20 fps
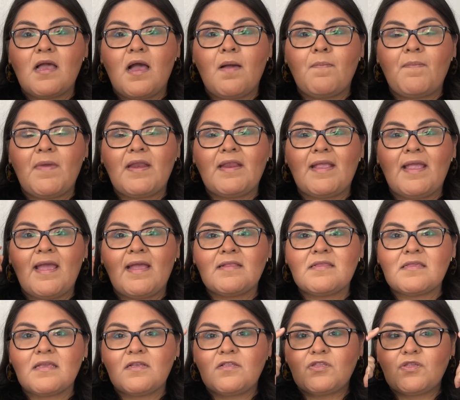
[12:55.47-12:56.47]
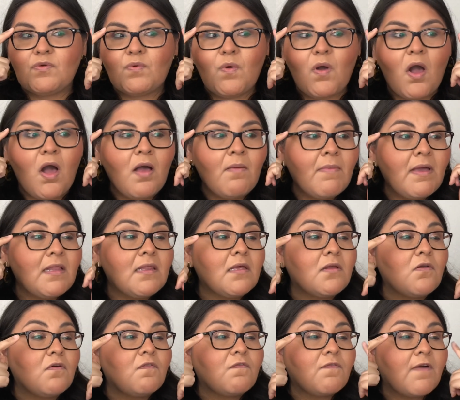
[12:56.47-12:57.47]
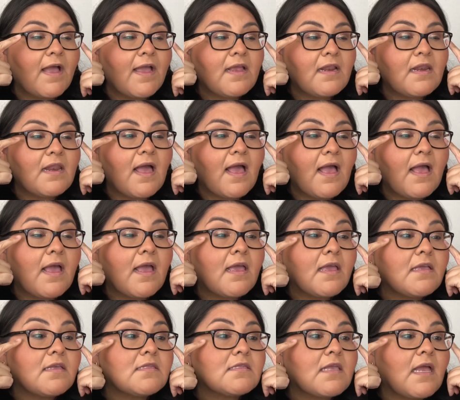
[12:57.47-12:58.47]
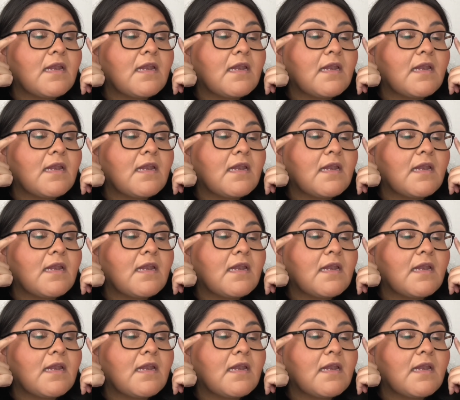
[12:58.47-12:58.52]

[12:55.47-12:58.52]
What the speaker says: up and gets into all my little fine lines,